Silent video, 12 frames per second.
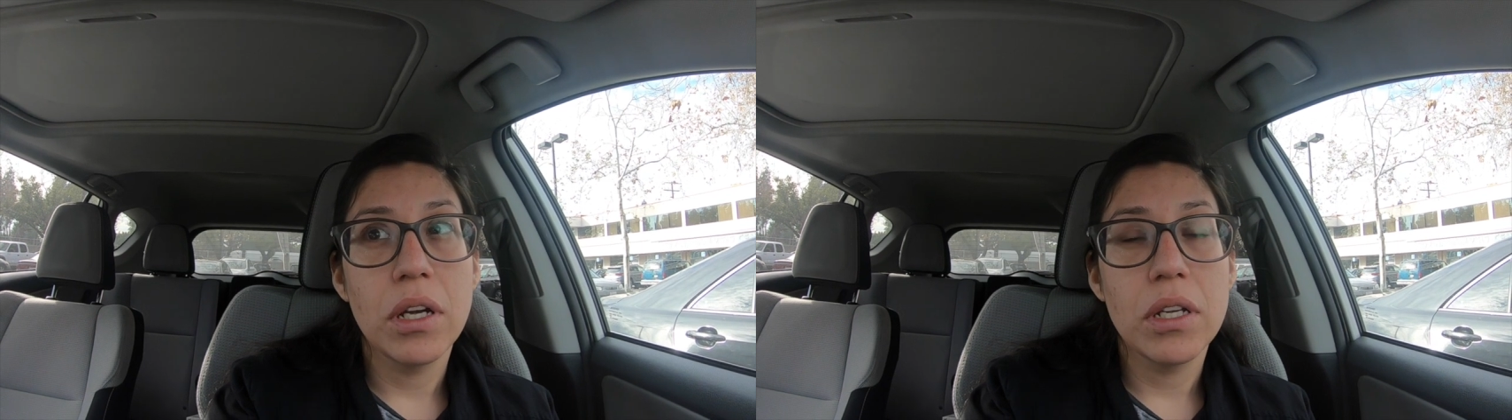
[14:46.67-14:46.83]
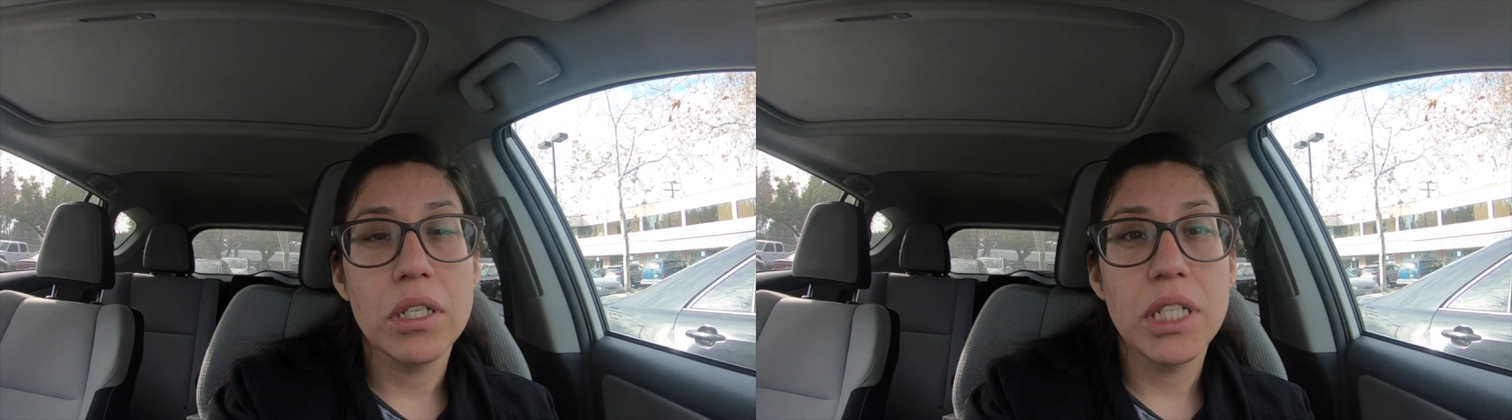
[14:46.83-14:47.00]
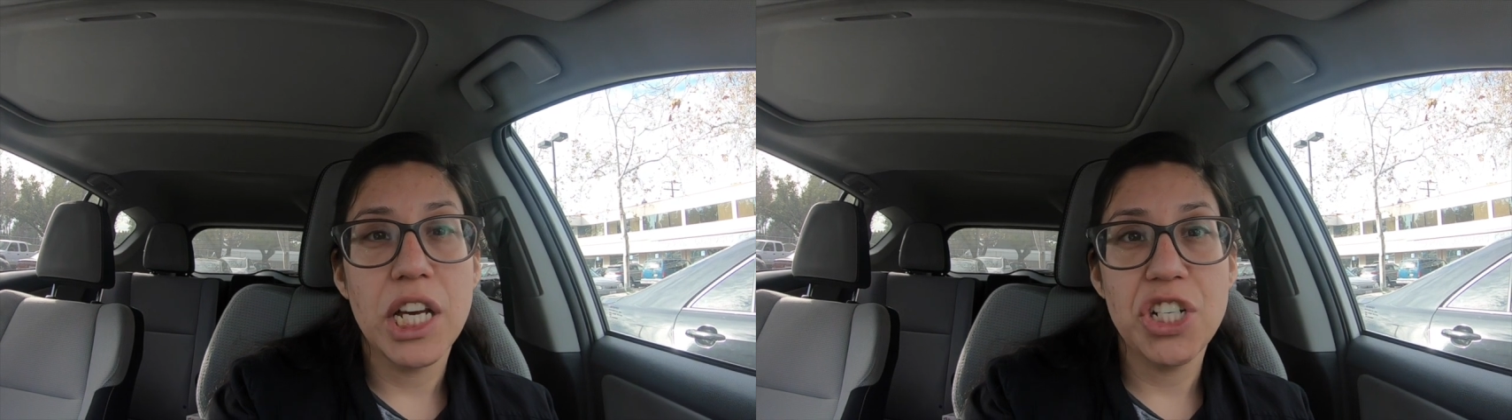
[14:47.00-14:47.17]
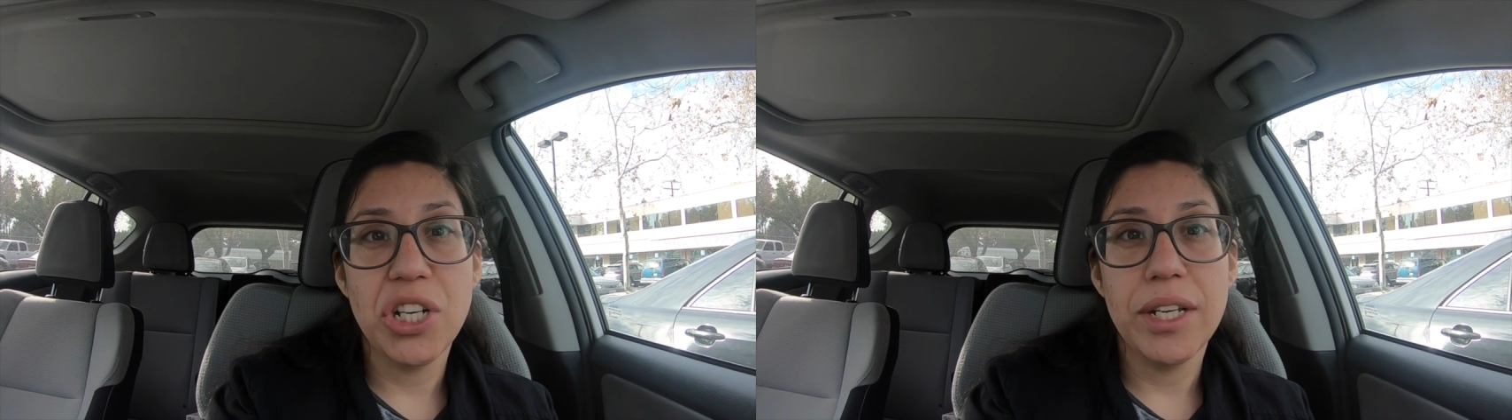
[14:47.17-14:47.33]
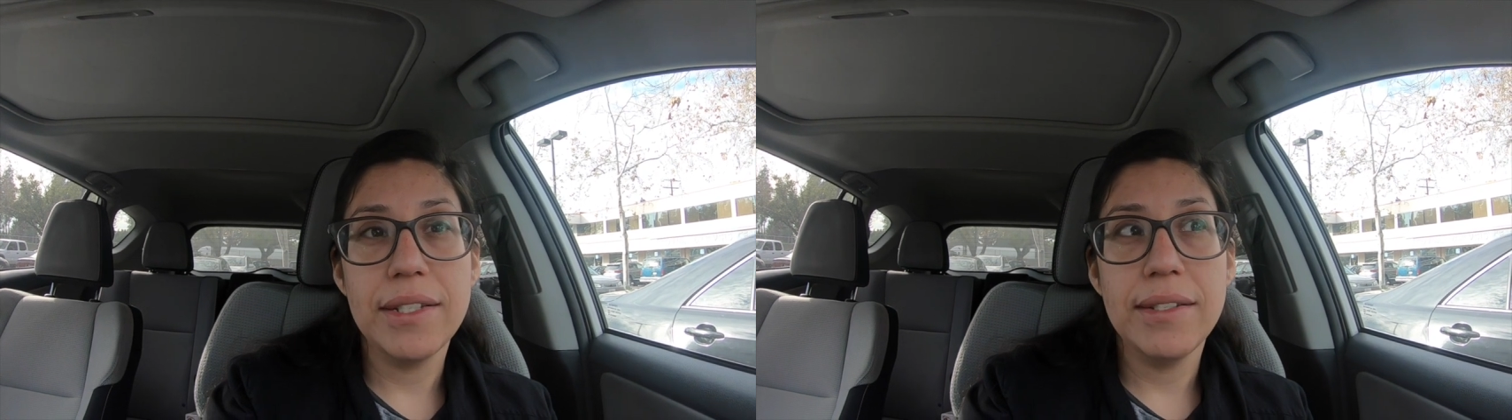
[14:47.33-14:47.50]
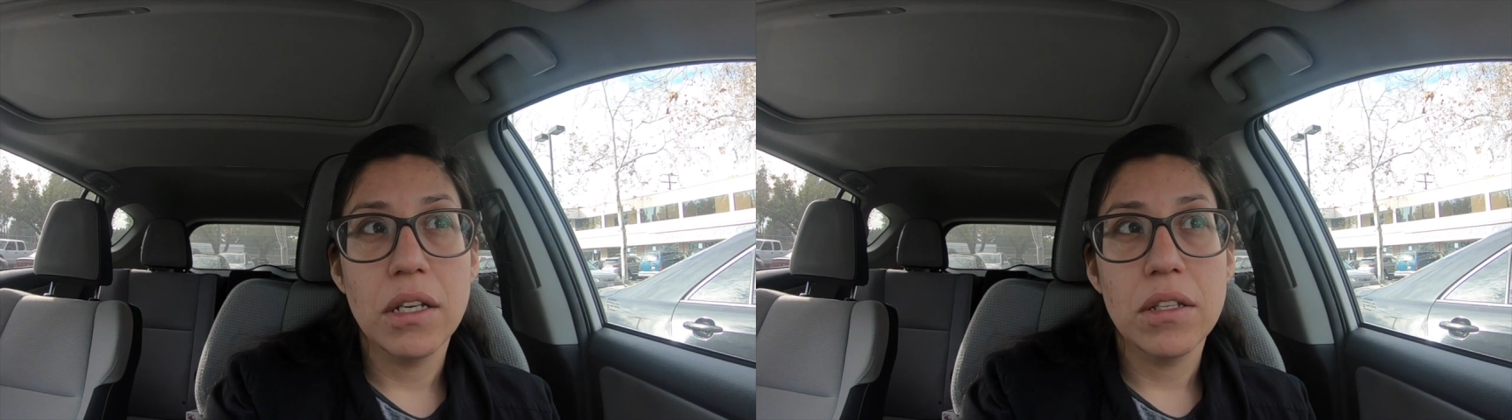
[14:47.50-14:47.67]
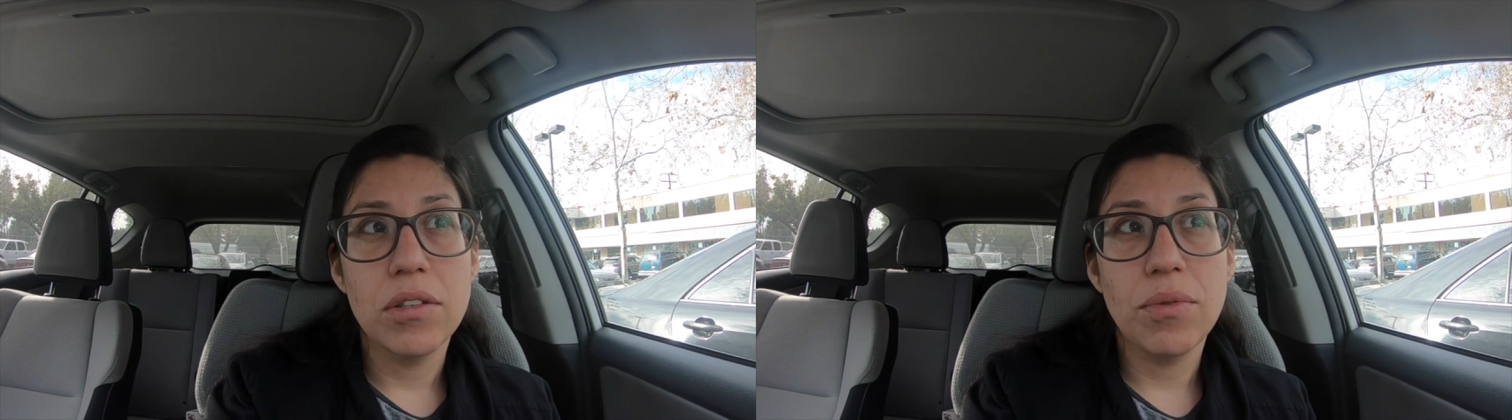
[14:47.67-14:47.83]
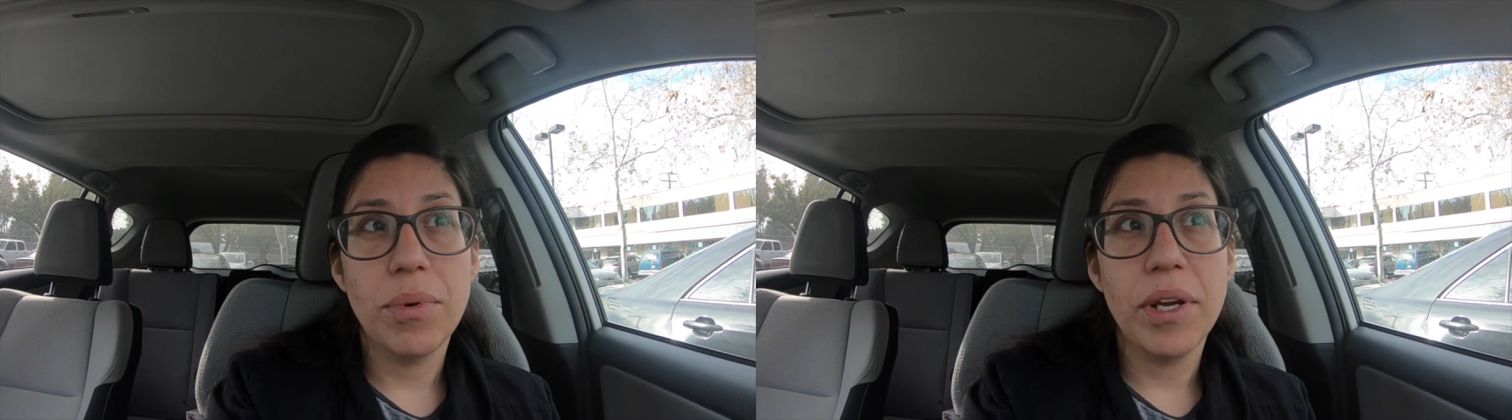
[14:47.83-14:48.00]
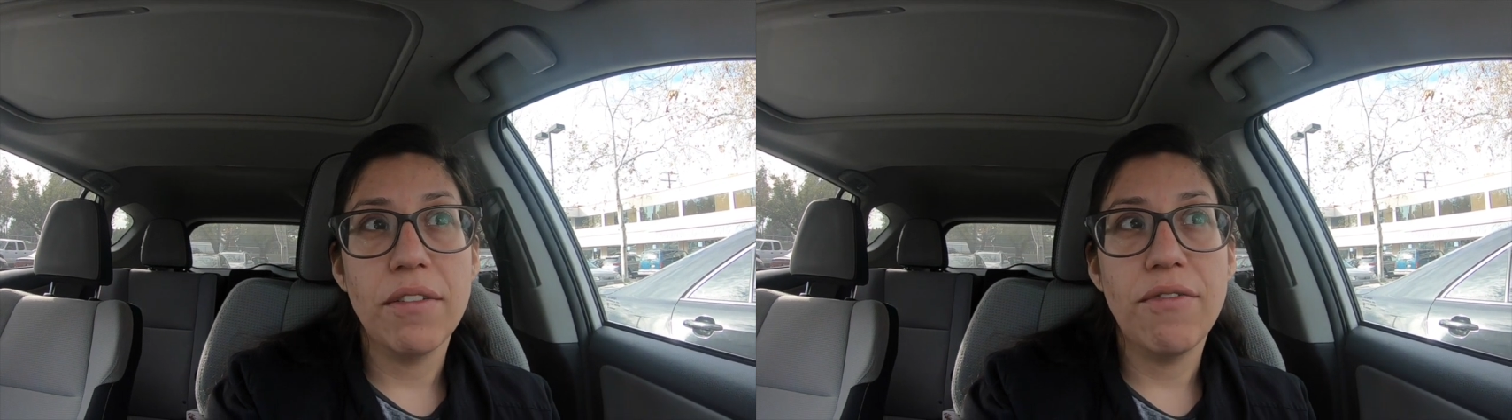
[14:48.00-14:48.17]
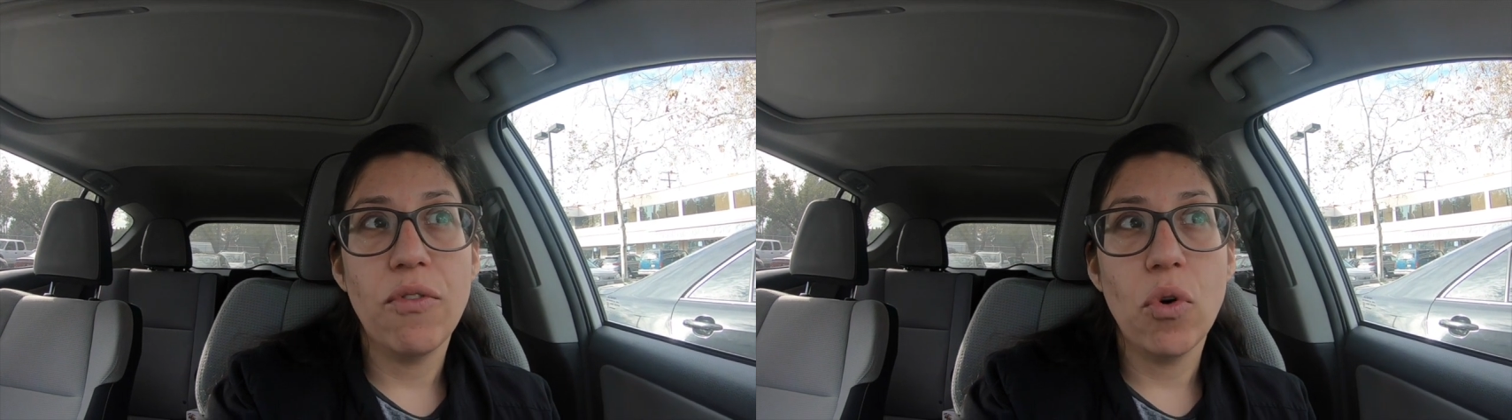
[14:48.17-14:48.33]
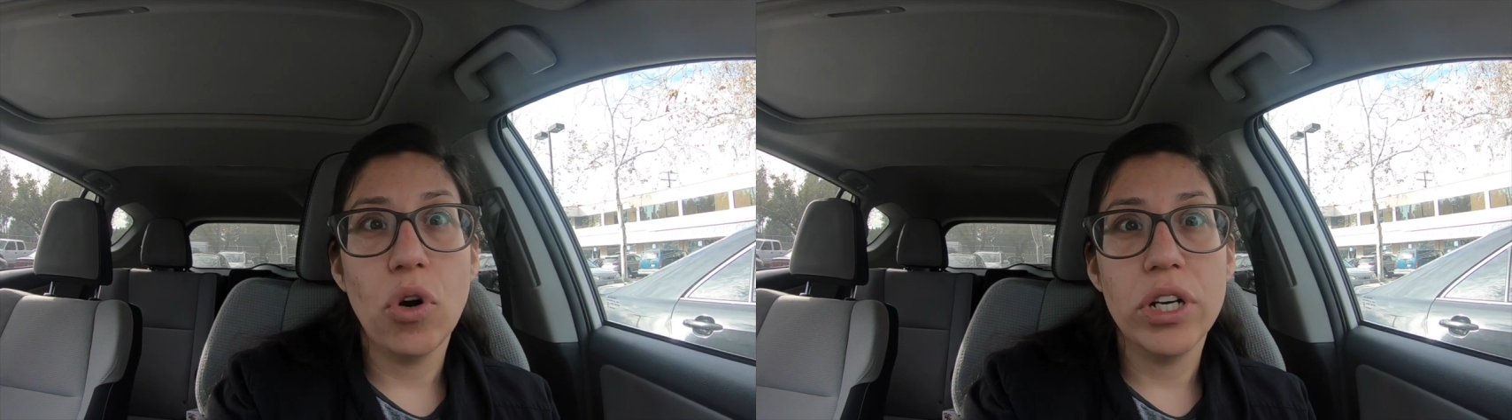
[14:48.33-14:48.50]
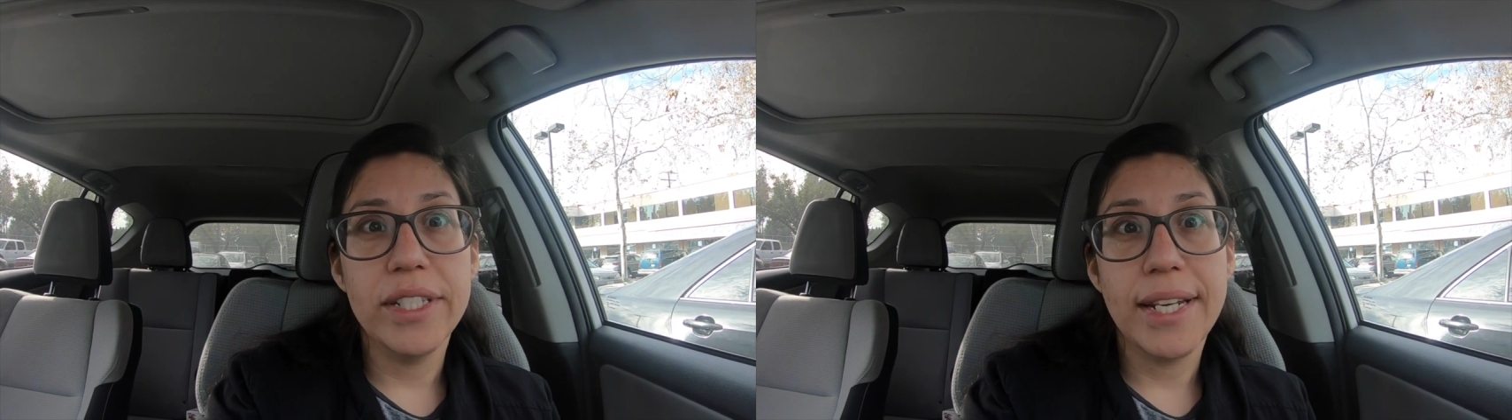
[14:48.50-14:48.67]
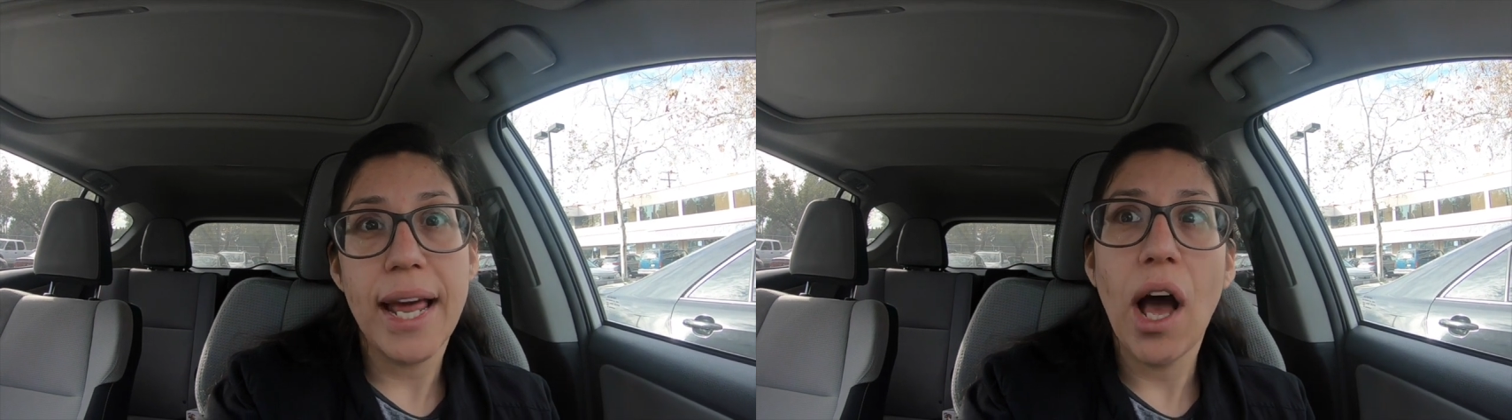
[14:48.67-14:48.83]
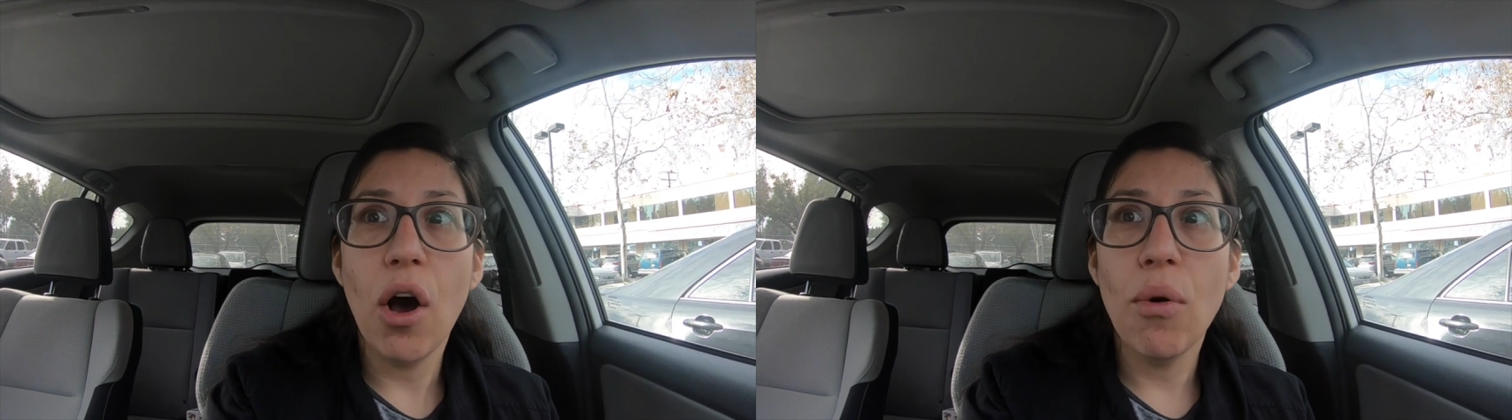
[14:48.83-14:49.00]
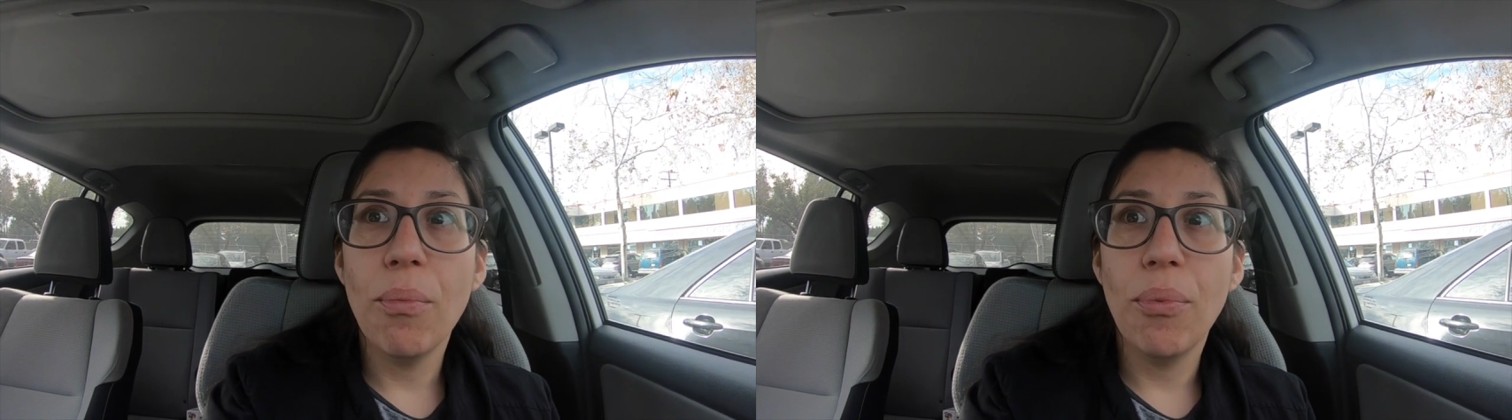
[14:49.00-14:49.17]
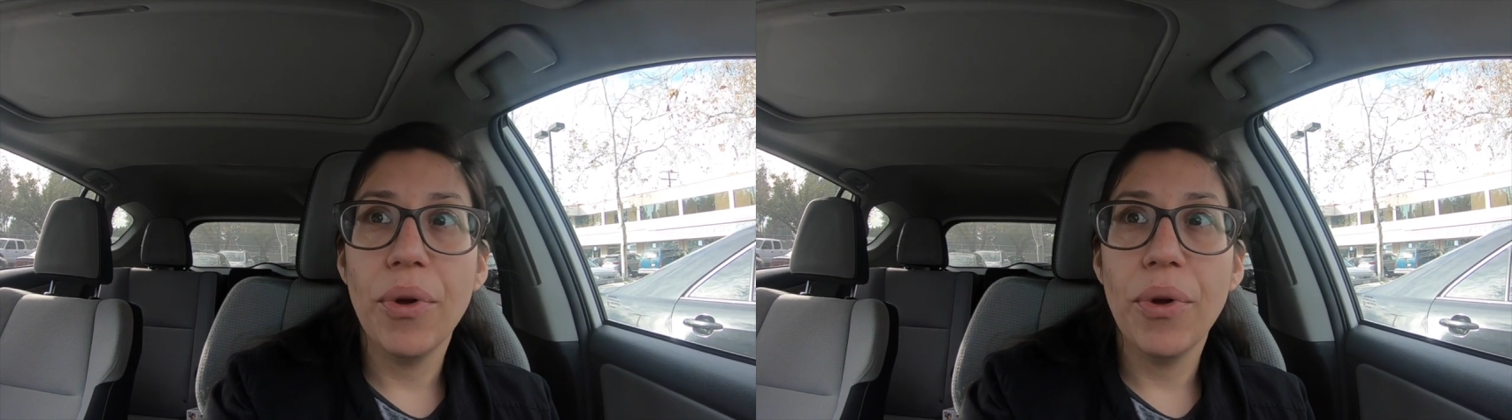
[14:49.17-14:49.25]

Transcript: sessions to reinforce and help